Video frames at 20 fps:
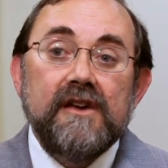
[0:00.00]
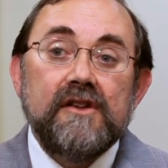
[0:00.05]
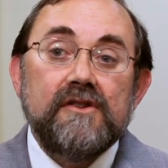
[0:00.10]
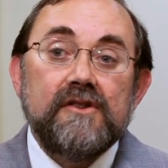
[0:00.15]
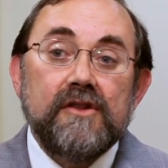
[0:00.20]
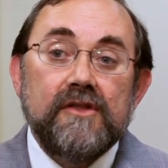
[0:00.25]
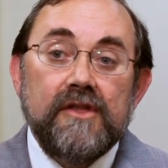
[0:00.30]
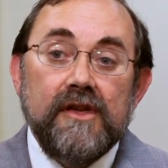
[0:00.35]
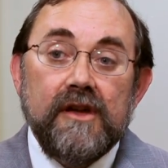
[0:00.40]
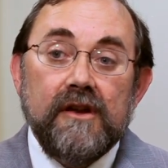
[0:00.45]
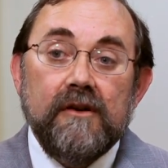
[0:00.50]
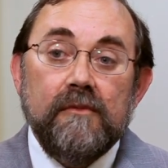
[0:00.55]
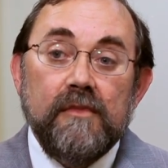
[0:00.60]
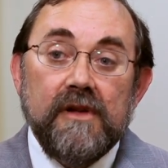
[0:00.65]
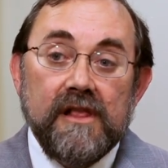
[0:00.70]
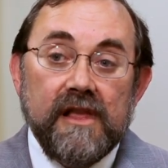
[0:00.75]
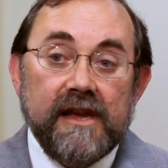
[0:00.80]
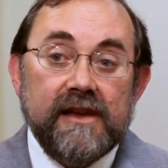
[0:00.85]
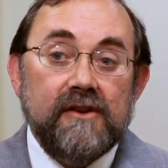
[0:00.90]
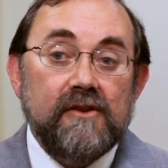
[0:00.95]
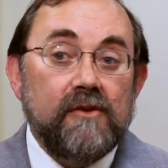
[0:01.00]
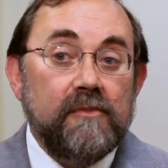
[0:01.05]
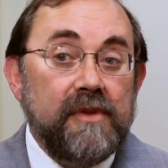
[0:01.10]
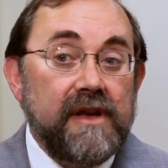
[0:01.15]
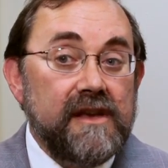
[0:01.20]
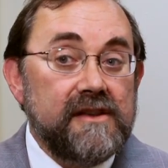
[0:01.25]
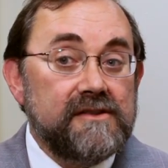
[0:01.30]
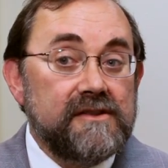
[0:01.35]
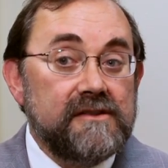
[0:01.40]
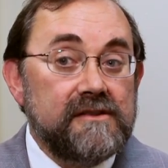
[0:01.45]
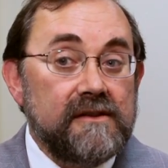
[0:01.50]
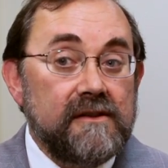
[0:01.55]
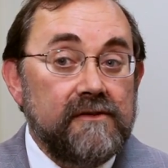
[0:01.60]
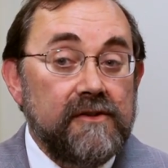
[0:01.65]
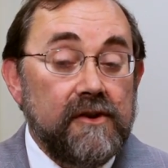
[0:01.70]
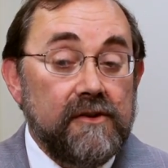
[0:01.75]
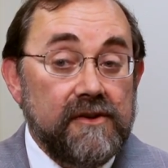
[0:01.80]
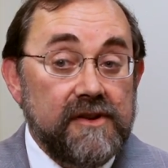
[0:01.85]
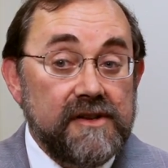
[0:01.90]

to their molecular basis of their